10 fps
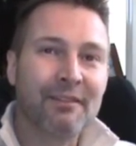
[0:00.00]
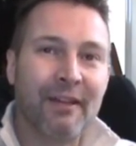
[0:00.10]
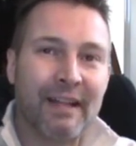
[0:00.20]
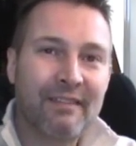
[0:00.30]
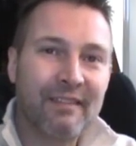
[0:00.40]

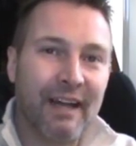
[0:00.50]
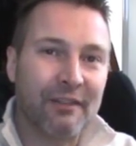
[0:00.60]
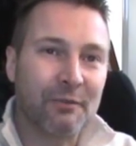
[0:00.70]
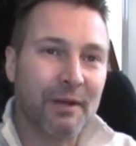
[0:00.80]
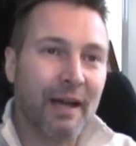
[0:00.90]
So
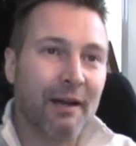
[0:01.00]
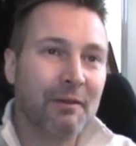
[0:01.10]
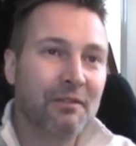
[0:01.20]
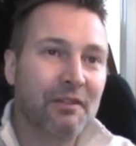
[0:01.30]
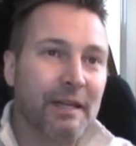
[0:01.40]
that's what I
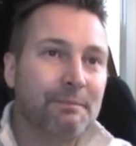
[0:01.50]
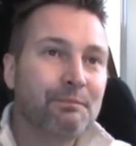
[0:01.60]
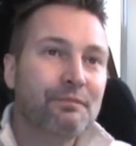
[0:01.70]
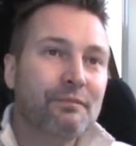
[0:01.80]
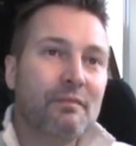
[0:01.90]
would say.
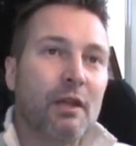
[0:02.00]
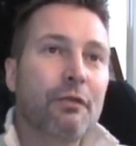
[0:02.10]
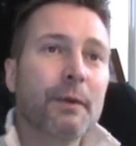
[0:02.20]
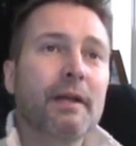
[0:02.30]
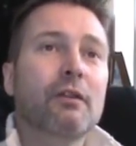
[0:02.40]

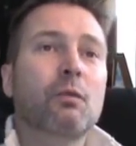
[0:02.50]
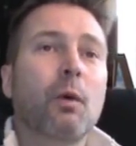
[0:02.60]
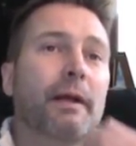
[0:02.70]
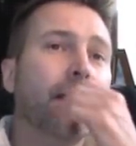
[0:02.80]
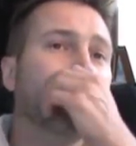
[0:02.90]
3, does
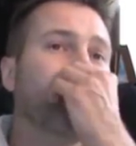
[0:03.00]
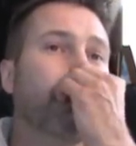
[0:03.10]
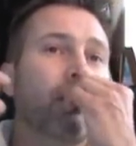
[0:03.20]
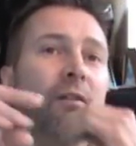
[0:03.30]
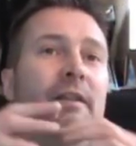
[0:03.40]
working as
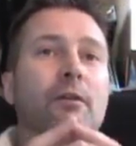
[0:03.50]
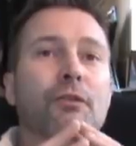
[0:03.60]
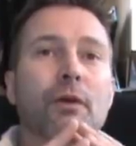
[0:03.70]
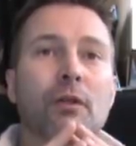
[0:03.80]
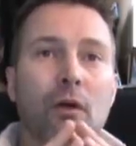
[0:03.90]
a
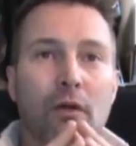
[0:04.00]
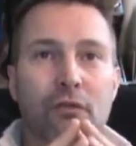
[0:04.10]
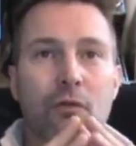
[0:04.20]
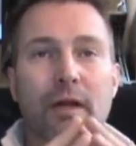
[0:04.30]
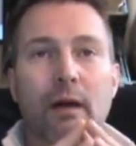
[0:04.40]
paralegal during law
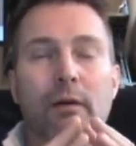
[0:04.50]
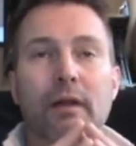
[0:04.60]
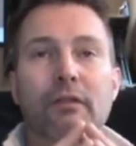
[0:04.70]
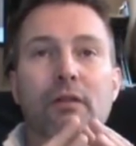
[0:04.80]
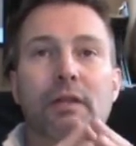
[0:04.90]
school
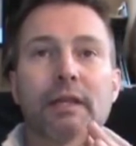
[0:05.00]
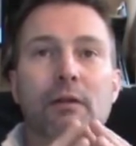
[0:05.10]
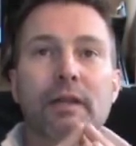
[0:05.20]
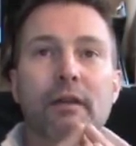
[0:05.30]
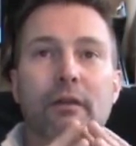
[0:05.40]
count as a
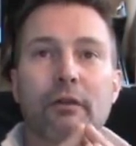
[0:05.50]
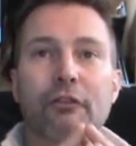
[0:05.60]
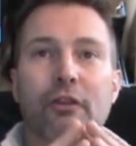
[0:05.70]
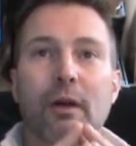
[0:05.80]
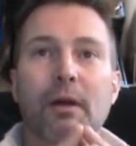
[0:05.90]
legal
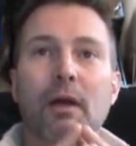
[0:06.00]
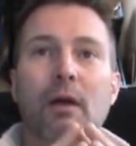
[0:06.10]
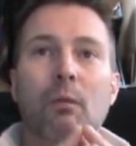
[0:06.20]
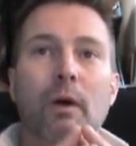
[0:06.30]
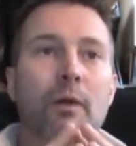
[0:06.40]
internship,
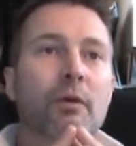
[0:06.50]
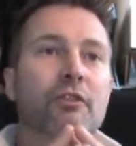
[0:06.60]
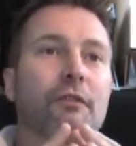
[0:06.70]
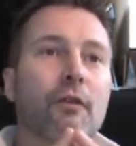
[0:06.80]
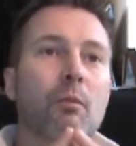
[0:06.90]
one in
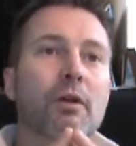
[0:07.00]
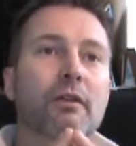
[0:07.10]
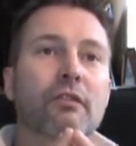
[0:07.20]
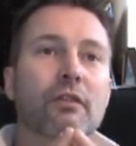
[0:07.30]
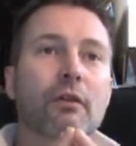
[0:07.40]
which a firm
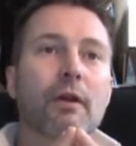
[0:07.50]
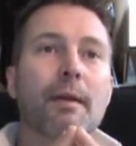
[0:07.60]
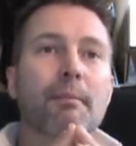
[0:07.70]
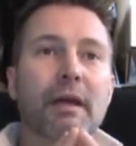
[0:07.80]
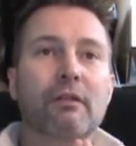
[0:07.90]
would
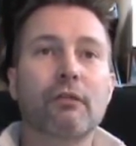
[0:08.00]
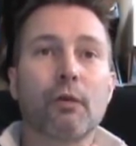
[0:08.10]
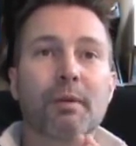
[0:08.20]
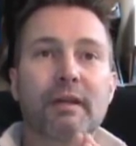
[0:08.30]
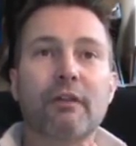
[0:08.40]
consider a
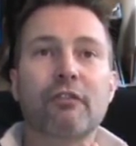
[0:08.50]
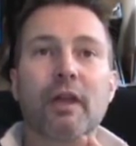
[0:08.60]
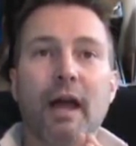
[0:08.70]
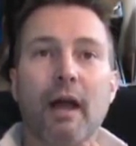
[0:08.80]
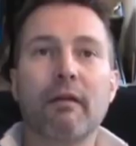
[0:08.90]
basis for
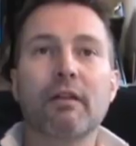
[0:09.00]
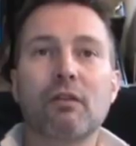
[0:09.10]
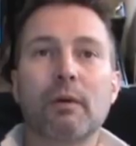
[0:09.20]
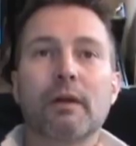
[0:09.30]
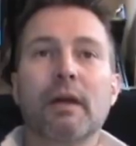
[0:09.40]
potentially
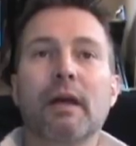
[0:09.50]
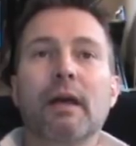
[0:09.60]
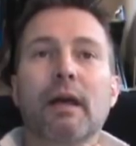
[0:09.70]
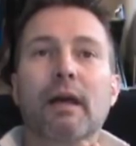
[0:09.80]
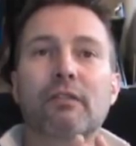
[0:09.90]
hiring someone
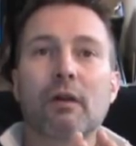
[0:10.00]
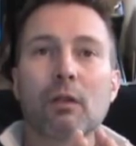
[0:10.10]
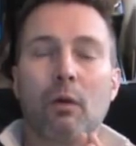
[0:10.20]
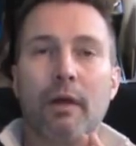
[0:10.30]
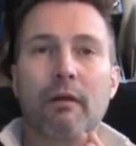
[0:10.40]
as
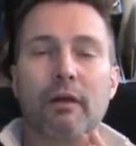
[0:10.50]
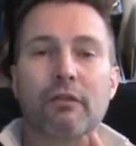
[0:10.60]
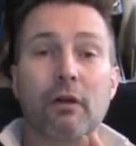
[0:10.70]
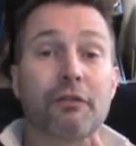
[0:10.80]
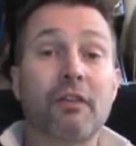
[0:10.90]
a lawyer
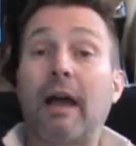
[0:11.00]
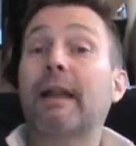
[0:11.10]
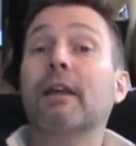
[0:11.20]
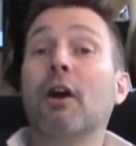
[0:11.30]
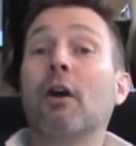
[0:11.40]
and associate?
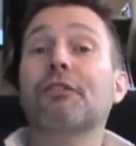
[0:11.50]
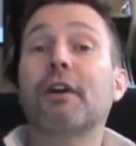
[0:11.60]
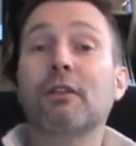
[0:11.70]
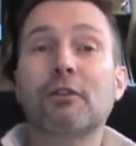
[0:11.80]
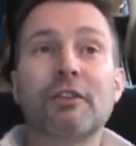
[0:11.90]
I didn't know,
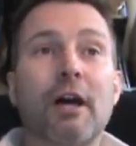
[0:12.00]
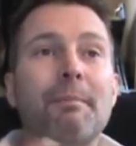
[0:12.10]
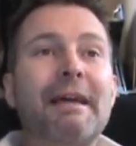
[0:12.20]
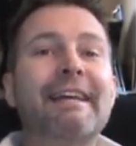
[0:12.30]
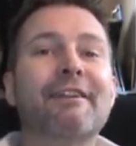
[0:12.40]
so I looked it
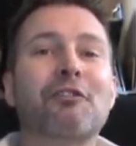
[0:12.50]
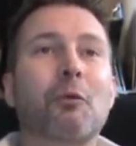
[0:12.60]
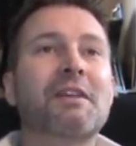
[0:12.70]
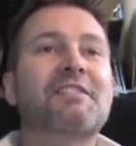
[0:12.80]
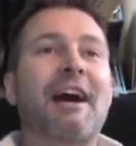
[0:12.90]
up, and it is
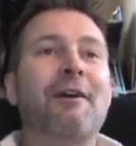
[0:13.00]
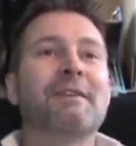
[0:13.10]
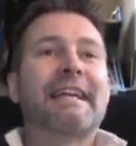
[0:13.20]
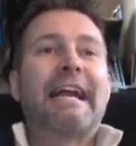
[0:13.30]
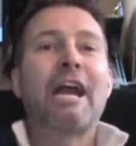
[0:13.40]
a
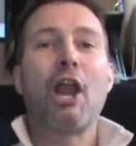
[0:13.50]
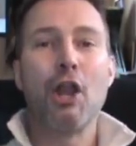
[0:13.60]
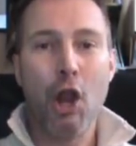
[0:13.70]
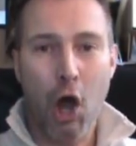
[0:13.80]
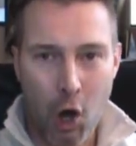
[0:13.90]
resounding